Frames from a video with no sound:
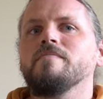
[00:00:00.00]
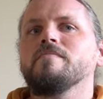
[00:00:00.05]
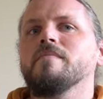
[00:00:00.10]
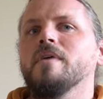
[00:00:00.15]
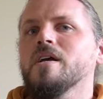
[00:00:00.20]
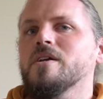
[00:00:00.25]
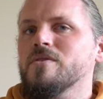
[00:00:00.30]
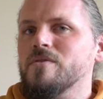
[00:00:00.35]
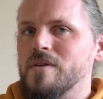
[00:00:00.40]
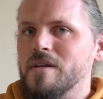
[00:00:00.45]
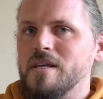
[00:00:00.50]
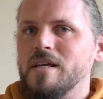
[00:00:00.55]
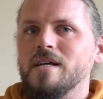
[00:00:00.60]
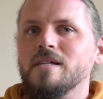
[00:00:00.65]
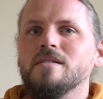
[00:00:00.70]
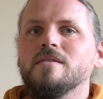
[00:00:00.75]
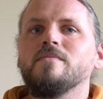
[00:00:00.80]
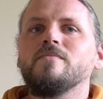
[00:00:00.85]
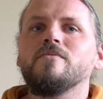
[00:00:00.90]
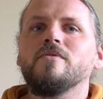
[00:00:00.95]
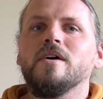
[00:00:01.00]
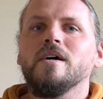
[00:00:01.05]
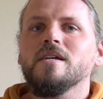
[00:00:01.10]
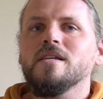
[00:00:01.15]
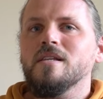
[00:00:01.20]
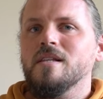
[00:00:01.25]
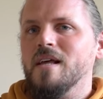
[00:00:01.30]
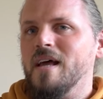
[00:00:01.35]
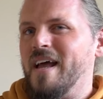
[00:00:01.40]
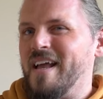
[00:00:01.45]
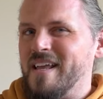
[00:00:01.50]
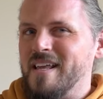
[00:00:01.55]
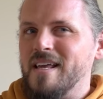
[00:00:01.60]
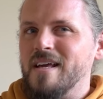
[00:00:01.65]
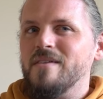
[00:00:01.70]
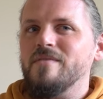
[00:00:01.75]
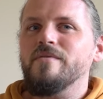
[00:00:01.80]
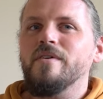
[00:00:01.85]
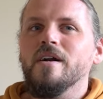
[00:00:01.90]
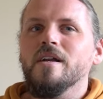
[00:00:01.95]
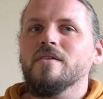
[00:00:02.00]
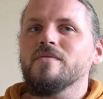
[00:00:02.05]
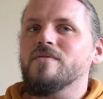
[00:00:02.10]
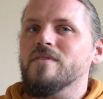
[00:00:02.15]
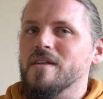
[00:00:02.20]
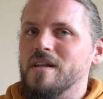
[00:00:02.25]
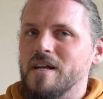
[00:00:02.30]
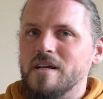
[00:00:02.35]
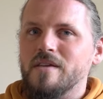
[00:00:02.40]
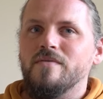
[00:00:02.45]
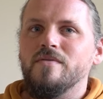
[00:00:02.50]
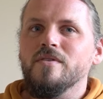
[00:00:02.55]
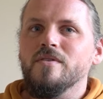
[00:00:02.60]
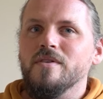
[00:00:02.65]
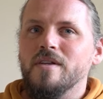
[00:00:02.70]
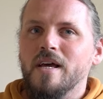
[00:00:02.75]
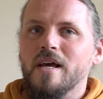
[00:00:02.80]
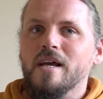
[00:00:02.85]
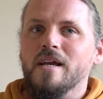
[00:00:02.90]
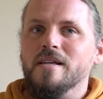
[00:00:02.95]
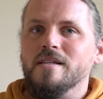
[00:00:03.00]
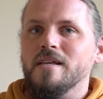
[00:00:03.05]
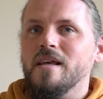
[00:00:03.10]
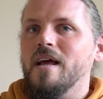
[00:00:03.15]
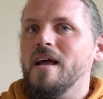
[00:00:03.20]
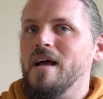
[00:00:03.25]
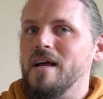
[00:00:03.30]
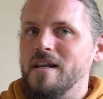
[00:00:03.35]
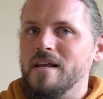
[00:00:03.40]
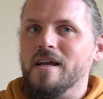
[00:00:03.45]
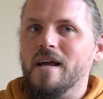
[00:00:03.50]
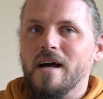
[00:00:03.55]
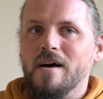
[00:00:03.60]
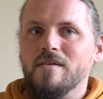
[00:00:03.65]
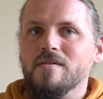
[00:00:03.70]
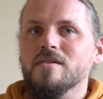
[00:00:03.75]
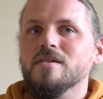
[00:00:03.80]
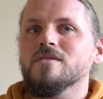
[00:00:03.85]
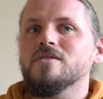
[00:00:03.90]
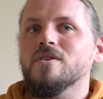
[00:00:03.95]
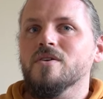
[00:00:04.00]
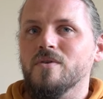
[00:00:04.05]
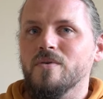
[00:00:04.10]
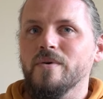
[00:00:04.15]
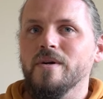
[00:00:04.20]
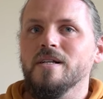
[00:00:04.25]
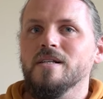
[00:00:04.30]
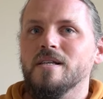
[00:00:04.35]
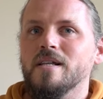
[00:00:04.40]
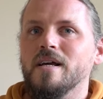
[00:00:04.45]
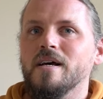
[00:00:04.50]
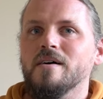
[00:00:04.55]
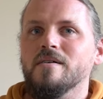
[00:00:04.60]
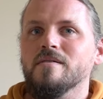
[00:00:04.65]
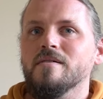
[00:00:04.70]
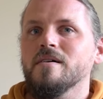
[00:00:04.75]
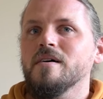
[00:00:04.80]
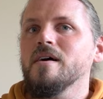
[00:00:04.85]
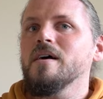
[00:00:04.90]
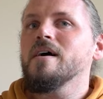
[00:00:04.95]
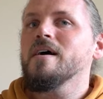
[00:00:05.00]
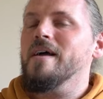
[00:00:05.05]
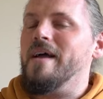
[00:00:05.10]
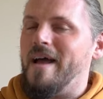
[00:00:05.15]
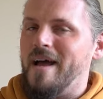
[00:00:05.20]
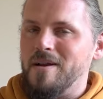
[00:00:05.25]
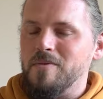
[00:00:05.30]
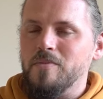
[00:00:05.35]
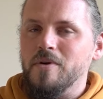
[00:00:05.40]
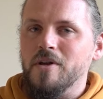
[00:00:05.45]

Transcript: make sure to get some rest and get ready for the next few days, heading out to Queenstown and